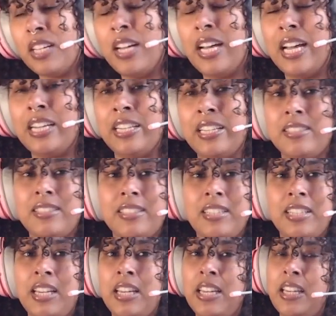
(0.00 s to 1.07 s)
And it's,
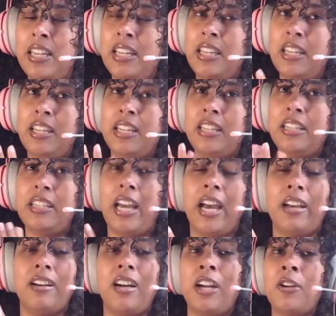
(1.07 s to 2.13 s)

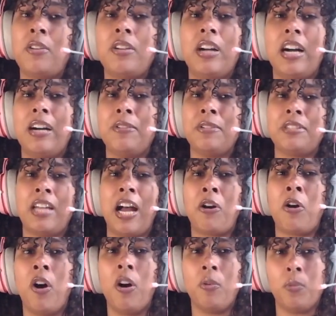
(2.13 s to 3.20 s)
yeah, I was like, I
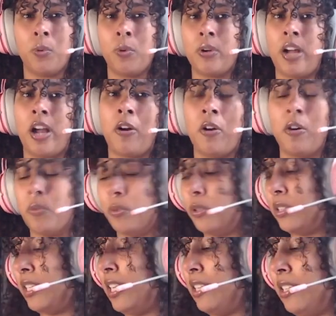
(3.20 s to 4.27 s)
can't
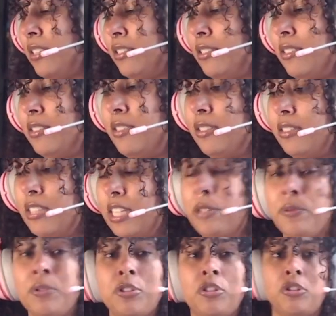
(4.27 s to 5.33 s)
walk. And
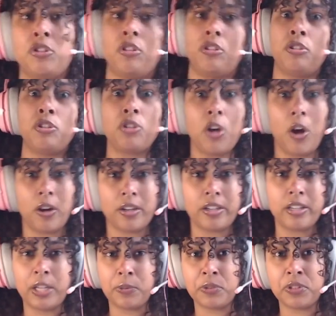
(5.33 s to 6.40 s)
it was just a shock.
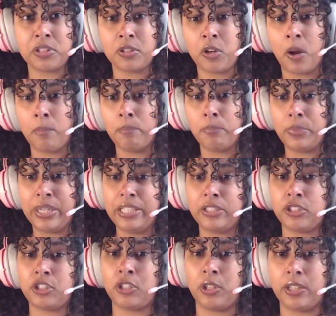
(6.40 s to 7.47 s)
It was a complete
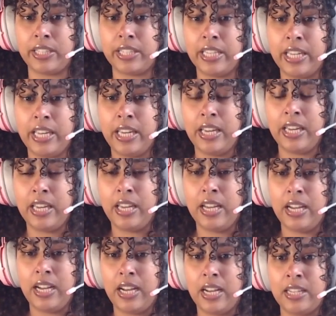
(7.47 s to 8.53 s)
shock.
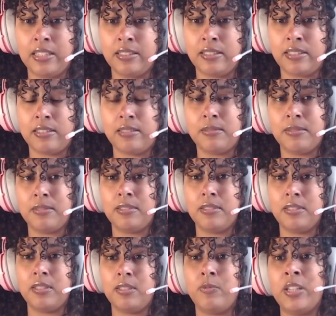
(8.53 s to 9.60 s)
And
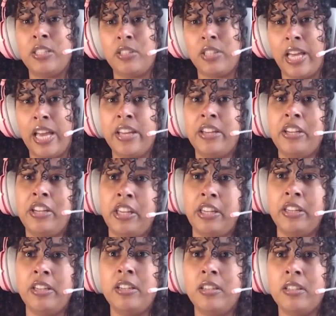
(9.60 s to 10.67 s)
went to
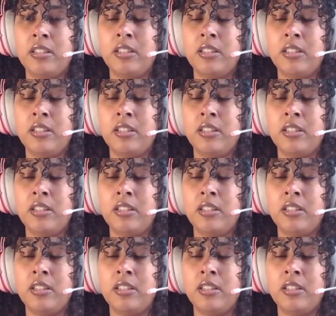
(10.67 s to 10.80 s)
A&E